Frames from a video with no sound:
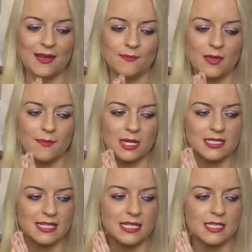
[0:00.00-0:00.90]
Um, I'm going
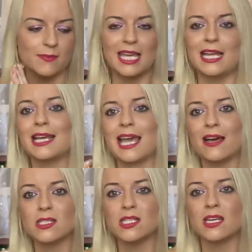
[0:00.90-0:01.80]
to send some healing
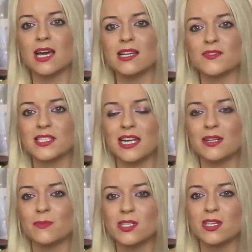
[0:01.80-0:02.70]
out to you guys for deck
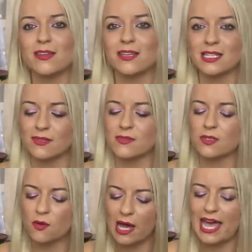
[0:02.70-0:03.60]
number two because it was
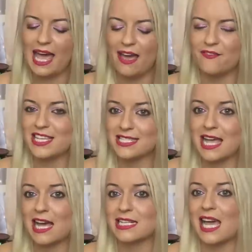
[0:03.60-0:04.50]
quite a heavy,
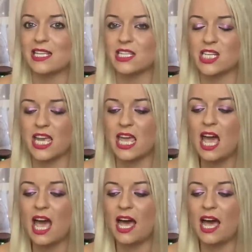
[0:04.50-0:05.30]
sad energy.